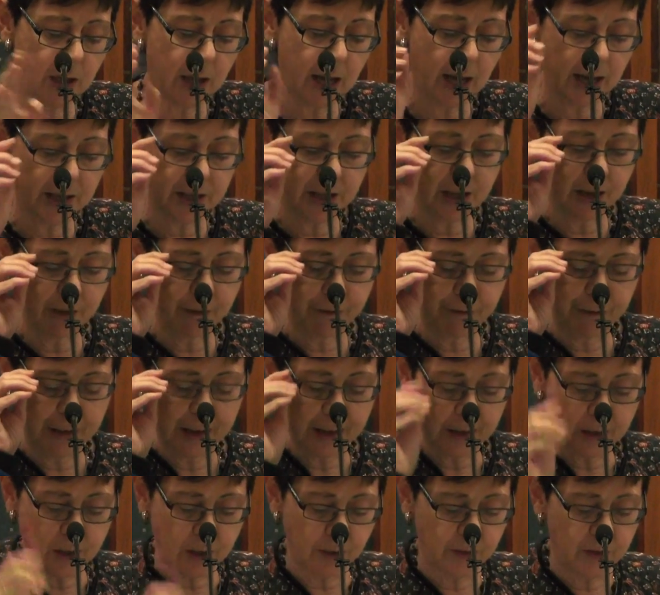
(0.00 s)
it has an
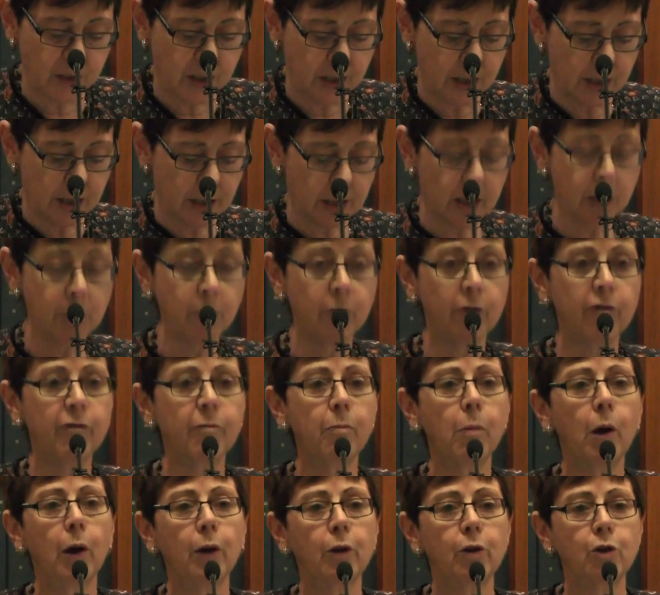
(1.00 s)
effective system of
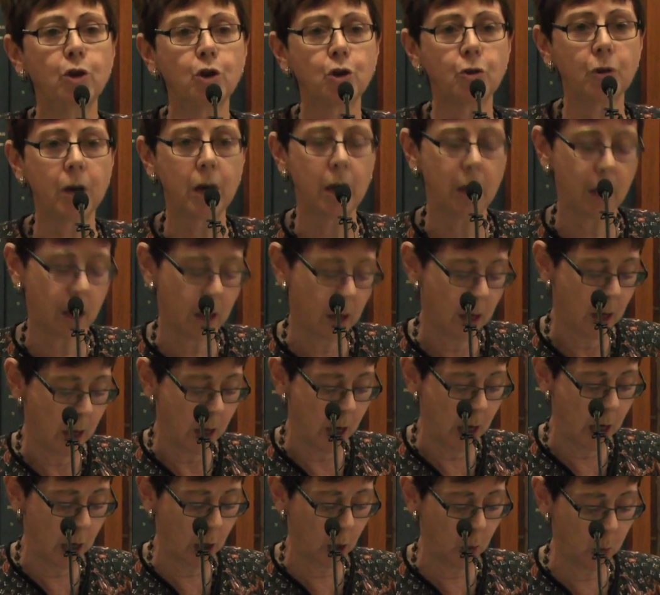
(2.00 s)
monitoring
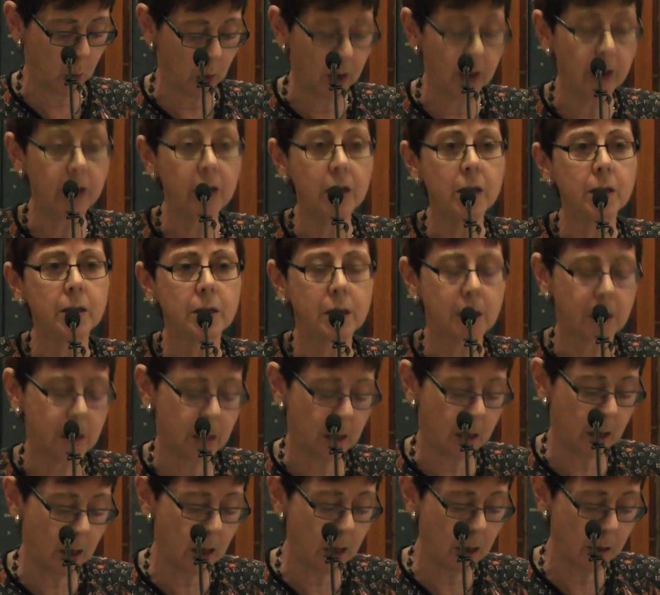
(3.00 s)
air quality in
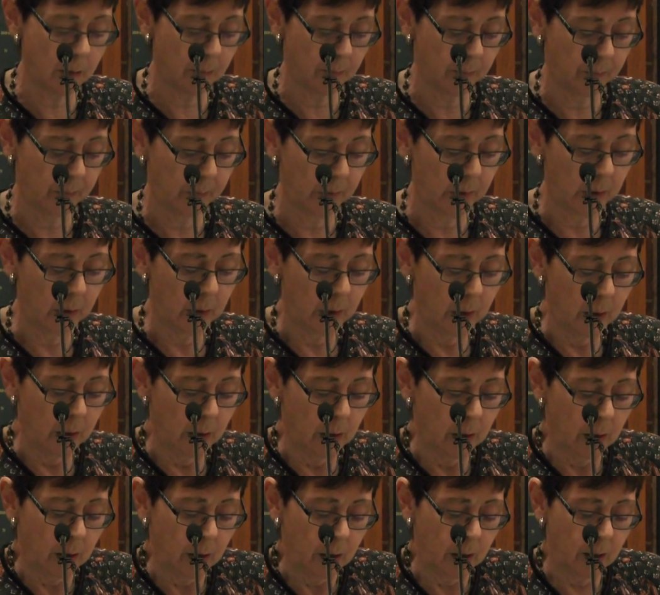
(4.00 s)
Sydney.
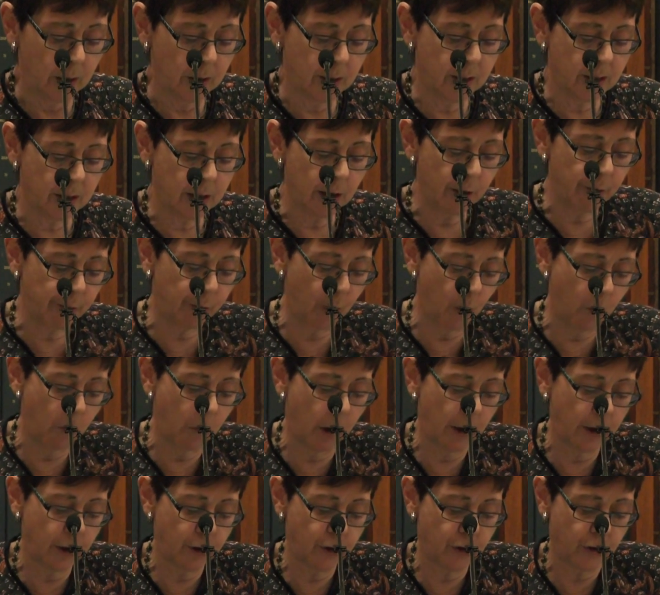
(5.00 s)
It has several
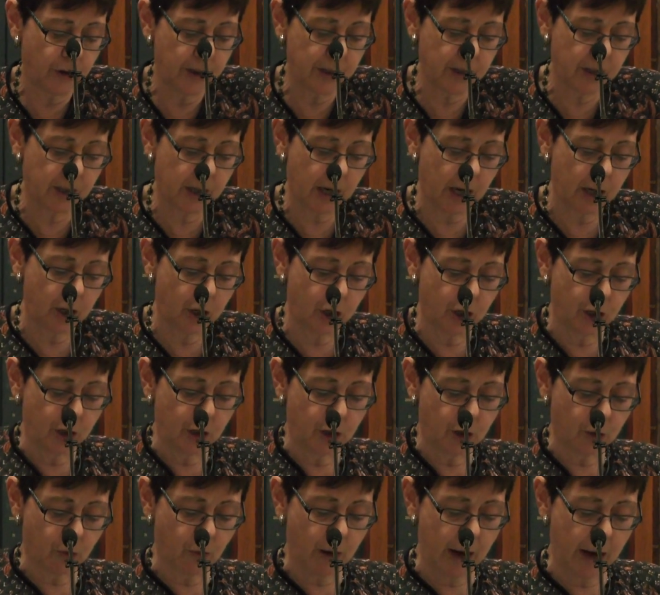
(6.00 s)
monitoring
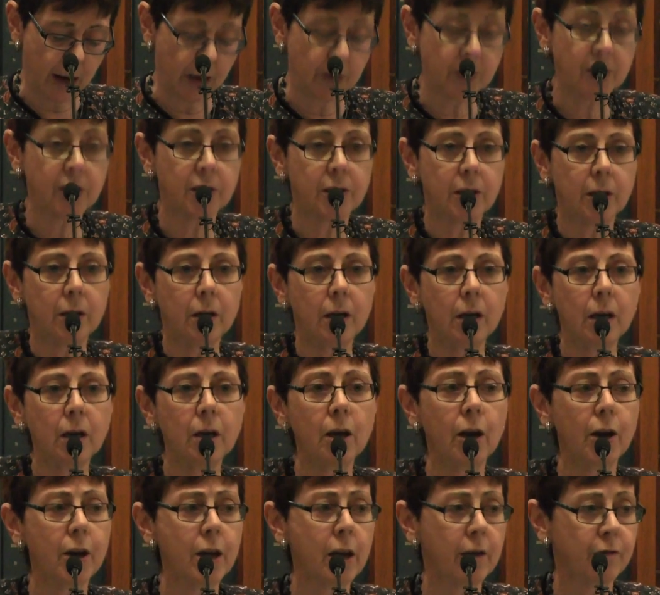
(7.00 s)
stations around
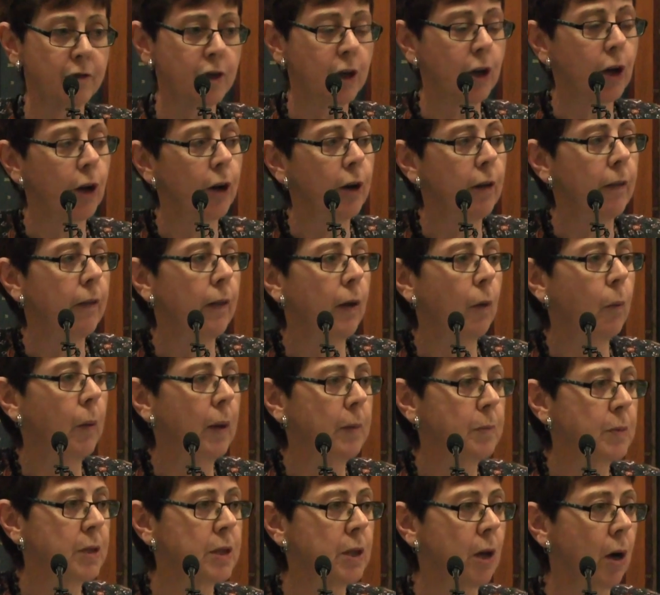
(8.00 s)
Sydney. You only have to go to their
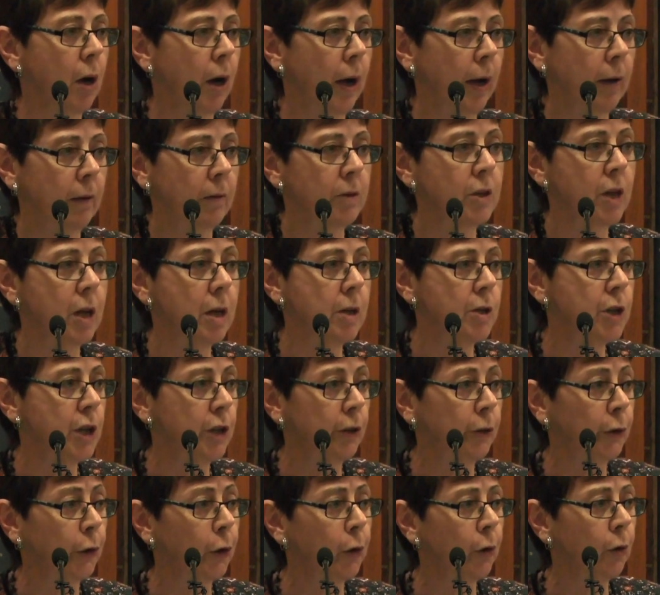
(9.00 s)
website. It's
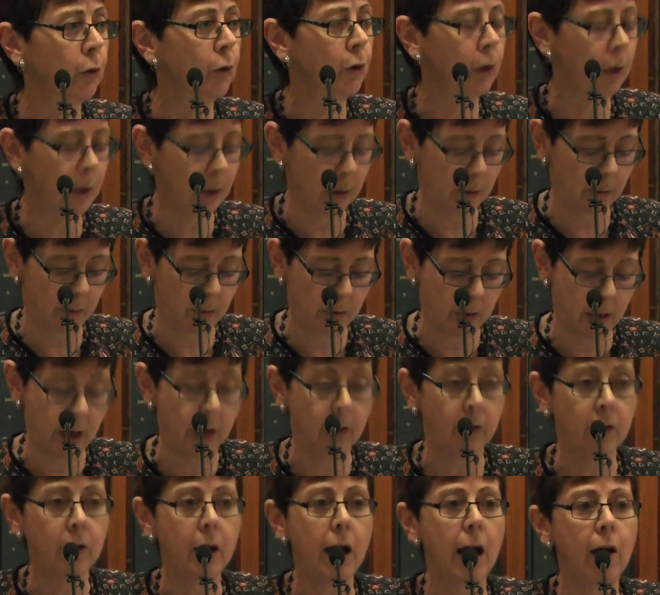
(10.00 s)
easy to Google it
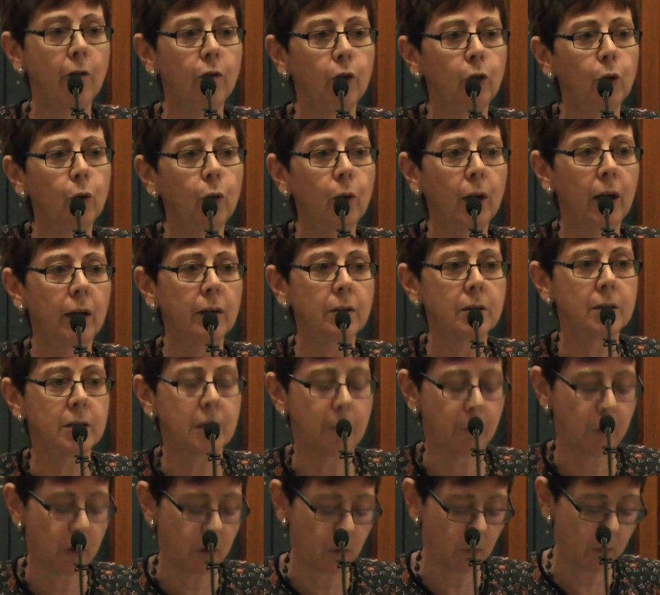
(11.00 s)
and have a look at
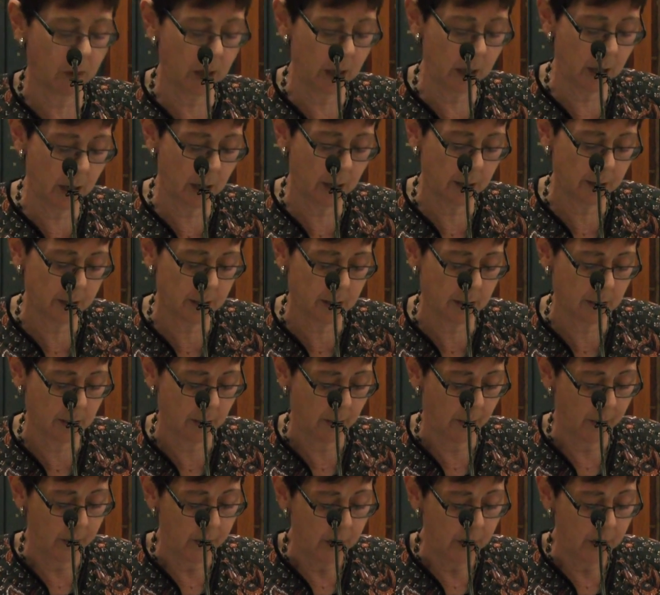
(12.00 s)
some of the readings.